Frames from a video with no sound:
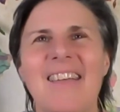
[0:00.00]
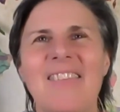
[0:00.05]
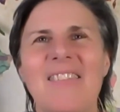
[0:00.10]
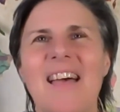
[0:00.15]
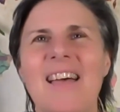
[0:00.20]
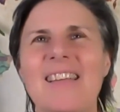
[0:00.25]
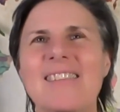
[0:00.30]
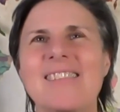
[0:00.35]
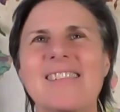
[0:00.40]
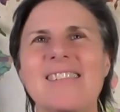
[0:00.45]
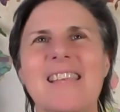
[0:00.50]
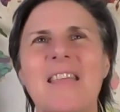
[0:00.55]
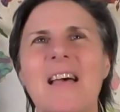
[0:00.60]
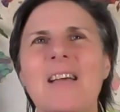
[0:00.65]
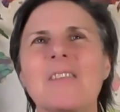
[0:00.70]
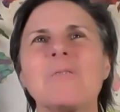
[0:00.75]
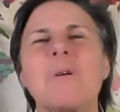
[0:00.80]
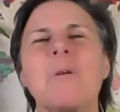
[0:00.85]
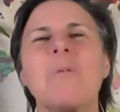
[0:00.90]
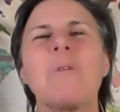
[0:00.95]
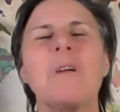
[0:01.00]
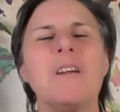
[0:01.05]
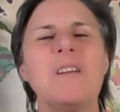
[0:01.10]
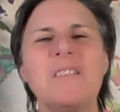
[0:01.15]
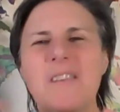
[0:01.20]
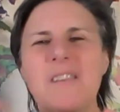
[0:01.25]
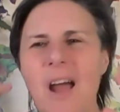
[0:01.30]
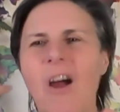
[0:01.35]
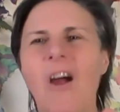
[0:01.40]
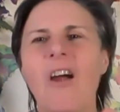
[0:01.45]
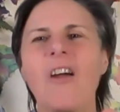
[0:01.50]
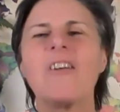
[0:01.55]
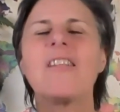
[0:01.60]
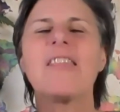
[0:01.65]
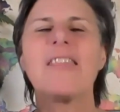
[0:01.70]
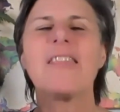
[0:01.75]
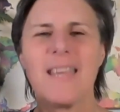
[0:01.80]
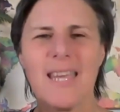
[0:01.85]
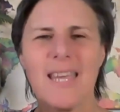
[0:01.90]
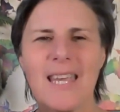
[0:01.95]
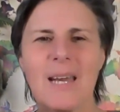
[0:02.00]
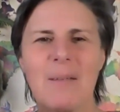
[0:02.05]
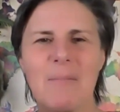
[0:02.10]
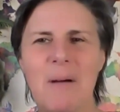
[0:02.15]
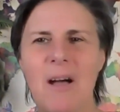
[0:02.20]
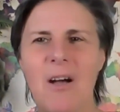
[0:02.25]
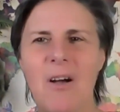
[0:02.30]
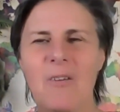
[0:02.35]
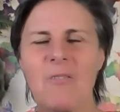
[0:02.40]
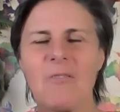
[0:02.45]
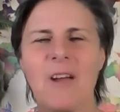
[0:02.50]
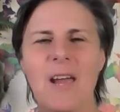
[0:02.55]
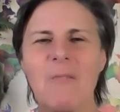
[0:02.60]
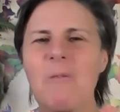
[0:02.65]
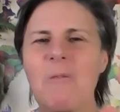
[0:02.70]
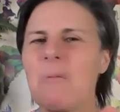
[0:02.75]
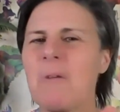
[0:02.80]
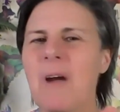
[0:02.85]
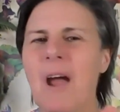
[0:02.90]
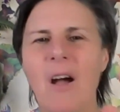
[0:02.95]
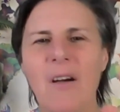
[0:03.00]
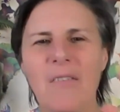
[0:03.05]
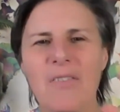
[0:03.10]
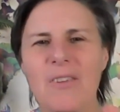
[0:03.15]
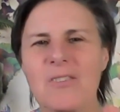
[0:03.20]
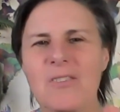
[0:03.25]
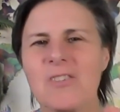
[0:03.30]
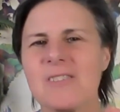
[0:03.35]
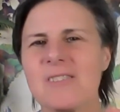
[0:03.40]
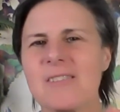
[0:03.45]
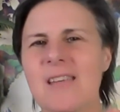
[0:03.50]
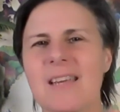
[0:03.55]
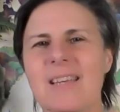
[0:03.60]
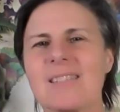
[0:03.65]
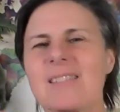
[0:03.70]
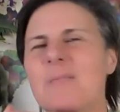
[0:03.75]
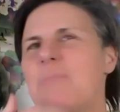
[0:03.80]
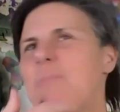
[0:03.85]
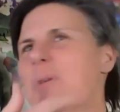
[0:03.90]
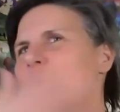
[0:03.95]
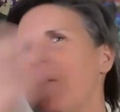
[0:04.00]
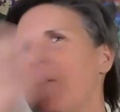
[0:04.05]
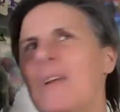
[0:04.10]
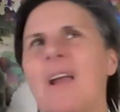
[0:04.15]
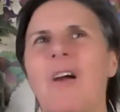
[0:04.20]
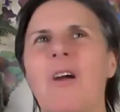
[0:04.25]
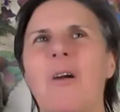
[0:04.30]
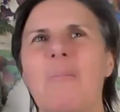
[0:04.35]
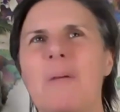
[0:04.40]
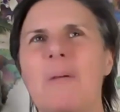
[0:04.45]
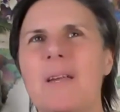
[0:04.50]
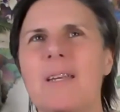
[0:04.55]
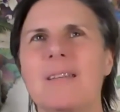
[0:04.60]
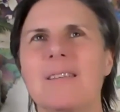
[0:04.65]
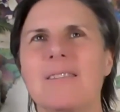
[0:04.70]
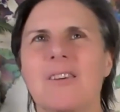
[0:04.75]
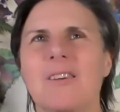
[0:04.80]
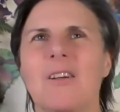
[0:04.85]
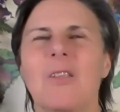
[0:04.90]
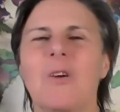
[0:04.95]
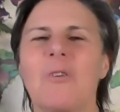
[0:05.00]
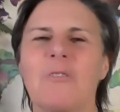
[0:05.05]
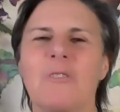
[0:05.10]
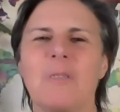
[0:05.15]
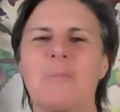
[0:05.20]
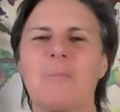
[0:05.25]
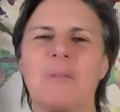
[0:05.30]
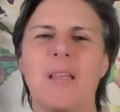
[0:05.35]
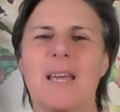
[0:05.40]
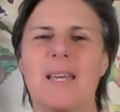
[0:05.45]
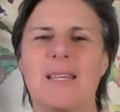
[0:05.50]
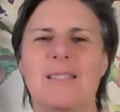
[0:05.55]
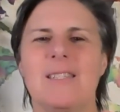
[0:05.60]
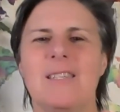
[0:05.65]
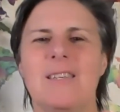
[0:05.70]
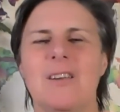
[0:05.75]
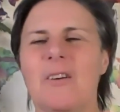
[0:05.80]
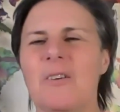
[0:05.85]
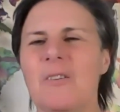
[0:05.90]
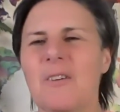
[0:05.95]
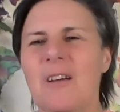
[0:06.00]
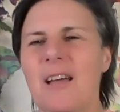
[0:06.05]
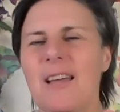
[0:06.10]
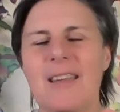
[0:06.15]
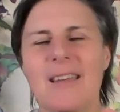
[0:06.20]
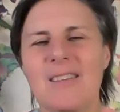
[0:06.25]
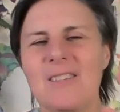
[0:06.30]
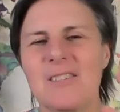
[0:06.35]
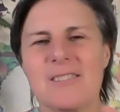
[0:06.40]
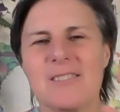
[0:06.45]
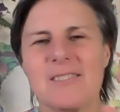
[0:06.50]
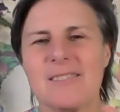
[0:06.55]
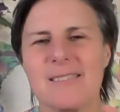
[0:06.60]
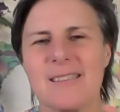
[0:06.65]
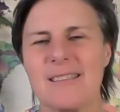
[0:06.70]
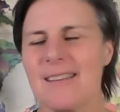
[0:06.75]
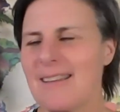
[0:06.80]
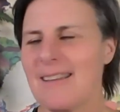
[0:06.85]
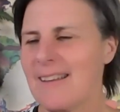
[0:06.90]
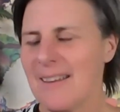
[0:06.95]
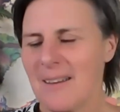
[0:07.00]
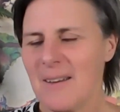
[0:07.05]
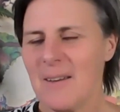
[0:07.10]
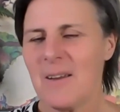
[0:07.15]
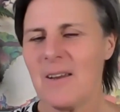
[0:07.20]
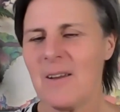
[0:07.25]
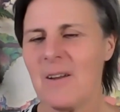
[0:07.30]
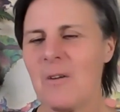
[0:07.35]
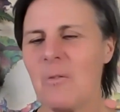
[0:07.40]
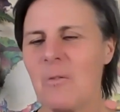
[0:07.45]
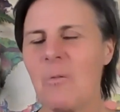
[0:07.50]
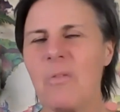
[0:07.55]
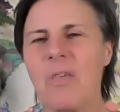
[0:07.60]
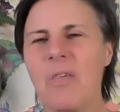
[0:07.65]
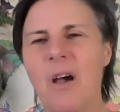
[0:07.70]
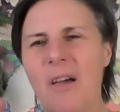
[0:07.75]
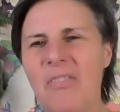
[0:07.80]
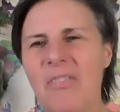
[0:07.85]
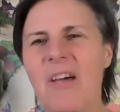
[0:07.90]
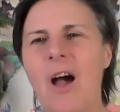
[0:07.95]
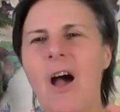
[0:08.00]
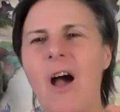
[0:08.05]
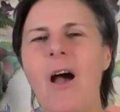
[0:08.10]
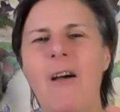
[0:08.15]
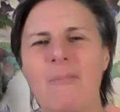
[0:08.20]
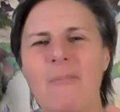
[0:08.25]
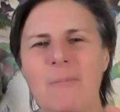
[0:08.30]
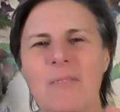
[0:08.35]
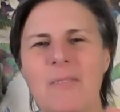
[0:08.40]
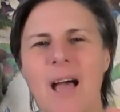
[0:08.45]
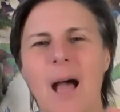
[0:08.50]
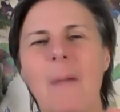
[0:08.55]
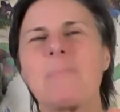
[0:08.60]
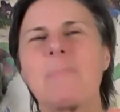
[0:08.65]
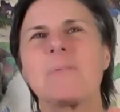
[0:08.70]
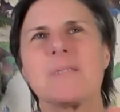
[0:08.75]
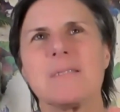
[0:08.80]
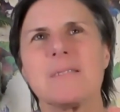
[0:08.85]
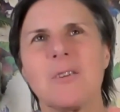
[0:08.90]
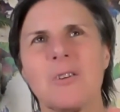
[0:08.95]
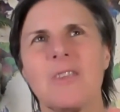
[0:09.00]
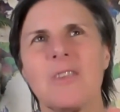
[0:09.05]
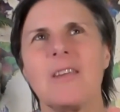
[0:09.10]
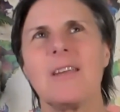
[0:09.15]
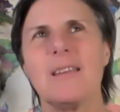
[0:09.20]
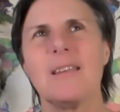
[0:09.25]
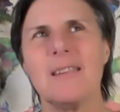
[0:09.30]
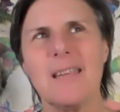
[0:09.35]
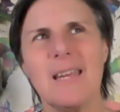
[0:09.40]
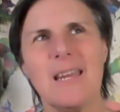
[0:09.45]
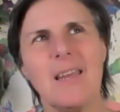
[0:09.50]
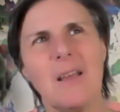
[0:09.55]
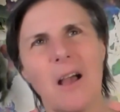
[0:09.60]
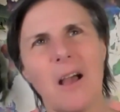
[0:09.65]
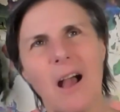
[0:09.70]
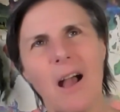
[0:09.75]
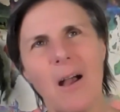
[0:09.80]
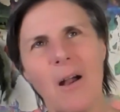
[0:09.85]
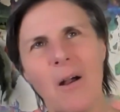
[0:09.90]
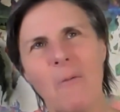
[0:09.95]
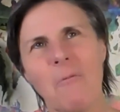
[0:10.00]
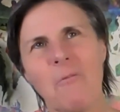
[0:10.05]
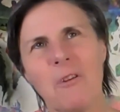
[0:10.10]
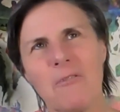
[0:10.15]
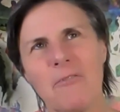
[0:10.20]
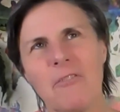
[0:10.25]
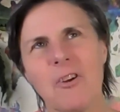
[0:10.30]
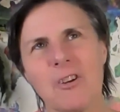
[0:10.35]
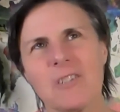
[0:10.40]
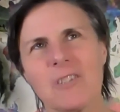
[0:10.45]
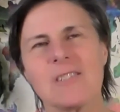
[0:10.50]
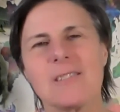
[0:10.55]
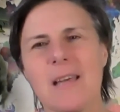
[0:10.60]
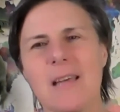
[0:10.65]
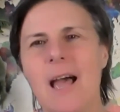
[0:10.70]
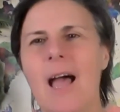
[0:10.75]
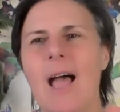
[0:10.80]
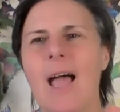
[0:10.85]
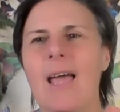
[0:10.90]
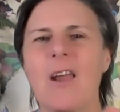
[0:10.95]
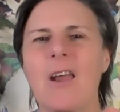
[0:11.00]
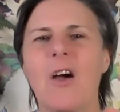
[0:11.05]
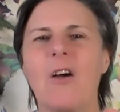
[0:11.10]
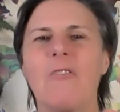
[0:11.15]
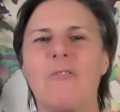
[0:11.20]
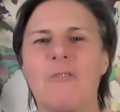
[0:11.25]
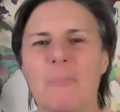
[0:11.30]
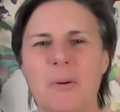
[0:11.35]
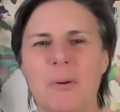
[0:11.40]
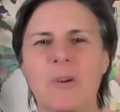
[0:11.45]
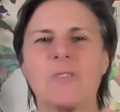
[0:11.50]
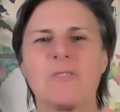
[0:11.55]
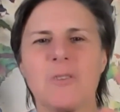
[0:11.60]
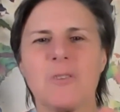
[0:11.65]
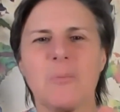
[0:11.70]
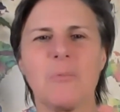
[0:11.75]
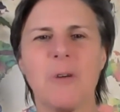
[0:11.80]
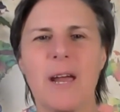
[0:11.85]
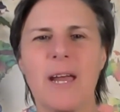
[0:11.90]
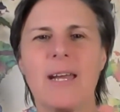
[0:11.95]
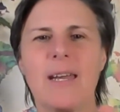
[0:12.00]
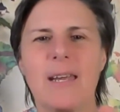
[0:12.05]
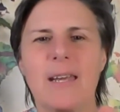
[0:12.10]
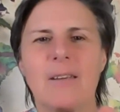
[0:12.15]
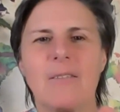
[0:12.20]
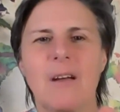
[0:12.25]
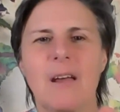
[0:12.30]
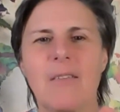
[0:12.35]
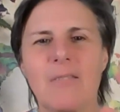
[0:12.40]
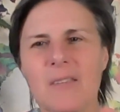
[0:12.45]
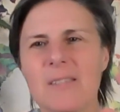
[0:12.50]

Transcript: and that's that's what we aren't thinking about right when we're out there just like spewing our opinions all over the place you know it just the the off the ups or the the reverse side of personal branding, right?